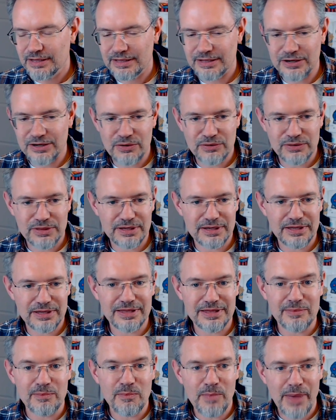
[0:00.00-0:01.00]

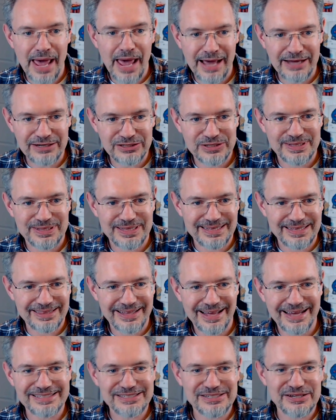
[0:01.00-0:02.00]
the match that
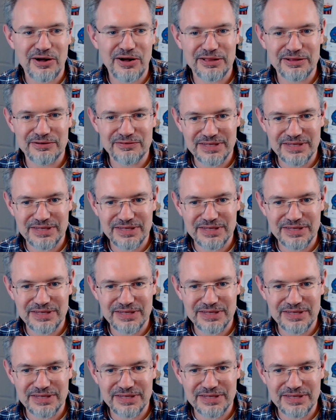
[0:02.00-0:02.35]
lights all